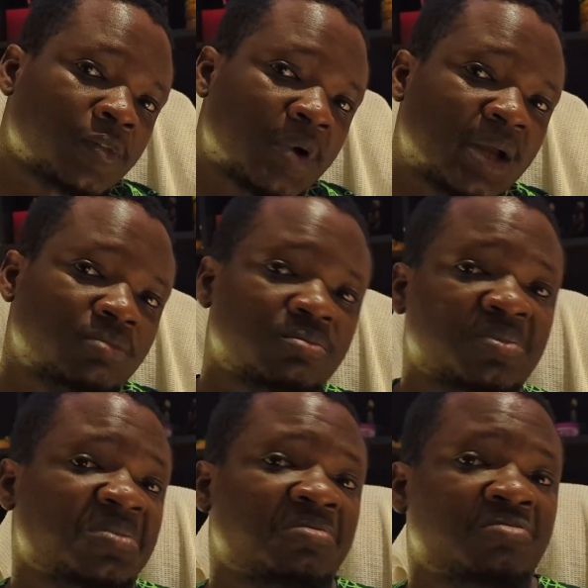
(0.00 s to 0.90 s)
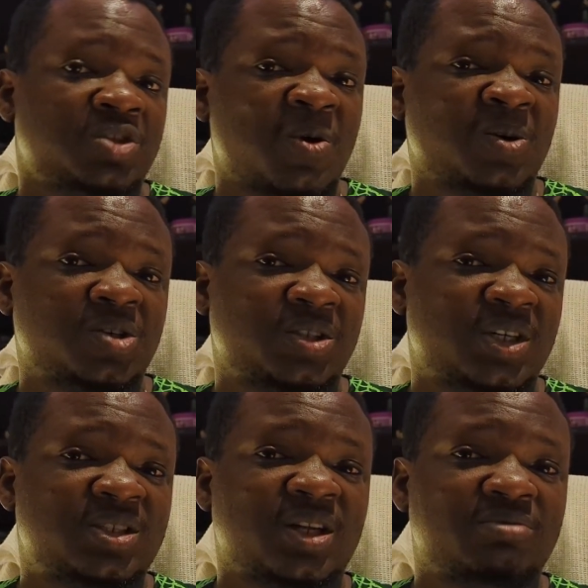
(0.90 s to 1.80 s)
right? Someone
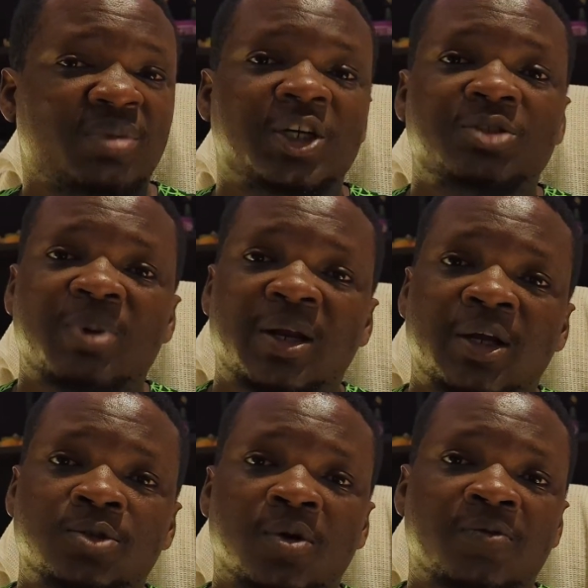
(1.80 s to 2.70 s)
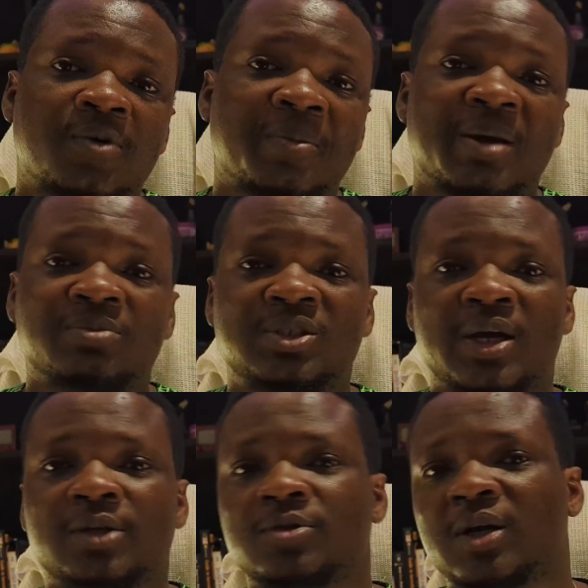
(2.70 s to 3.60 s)
suggested change my network from
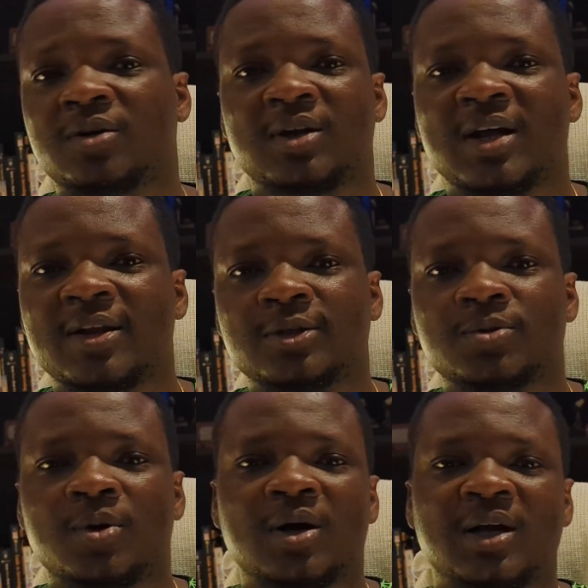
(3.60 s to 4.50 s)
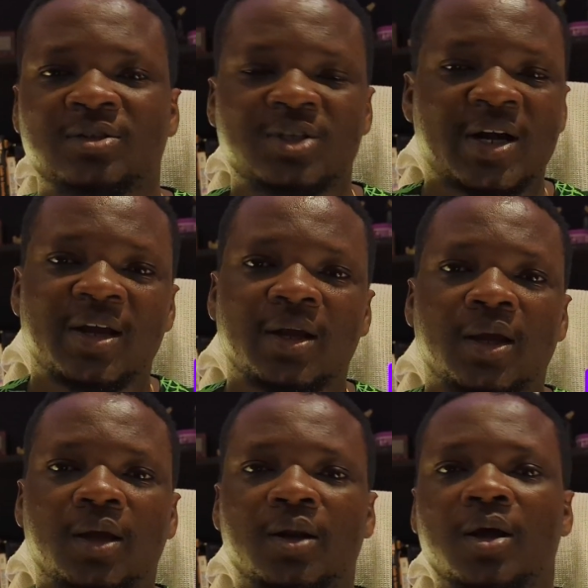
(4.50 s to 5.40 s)
MTN to another network and try
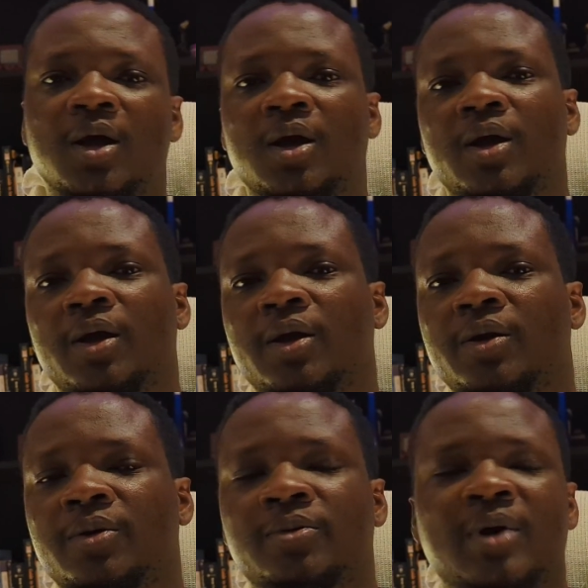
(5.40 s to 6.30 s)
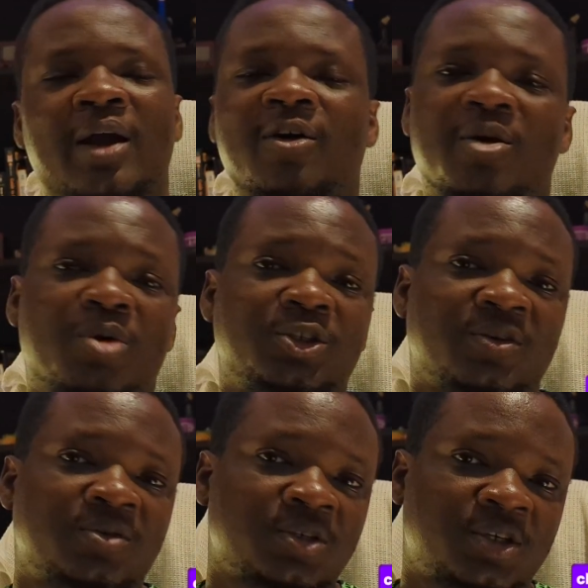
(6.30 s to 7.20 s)
again. I got a bunch
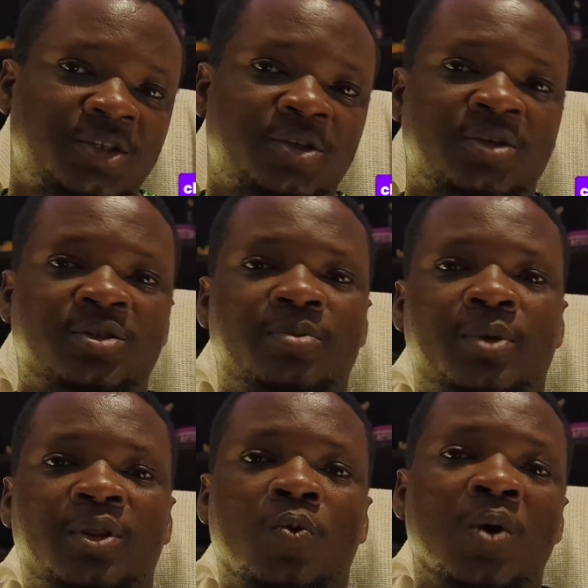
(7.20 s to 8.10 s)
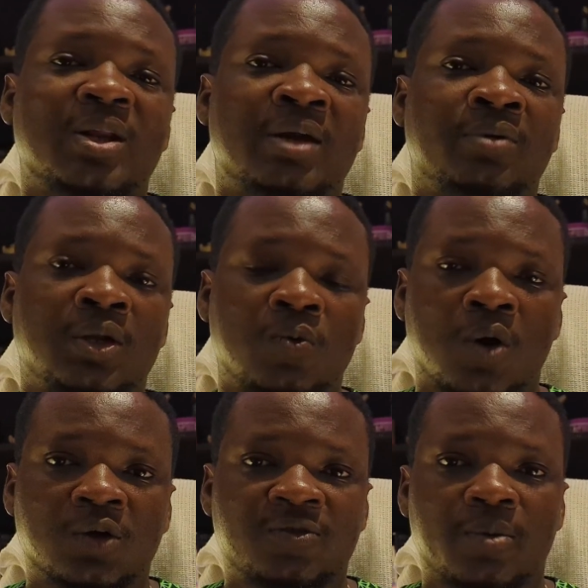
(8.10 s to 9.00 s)
of suggestions, but the one that really
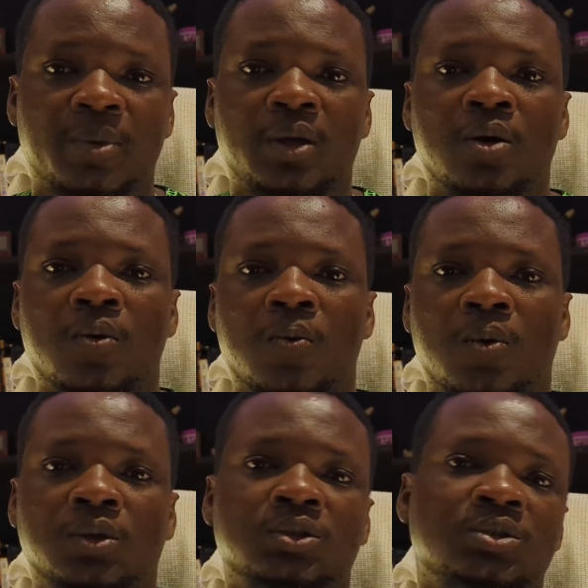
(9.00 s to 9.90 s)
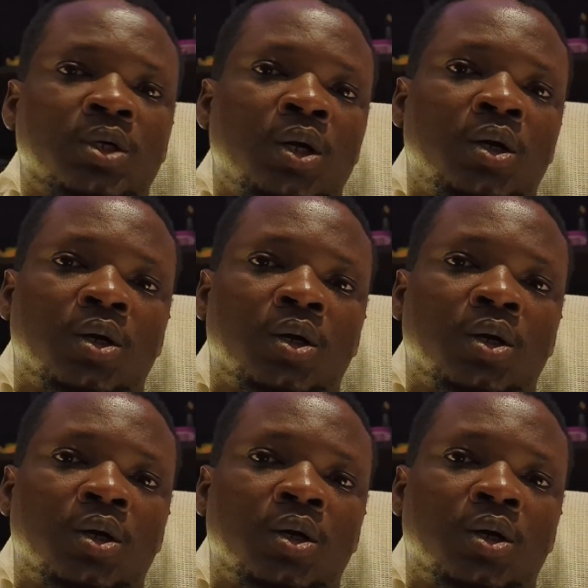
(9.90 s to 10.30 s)
worked for me was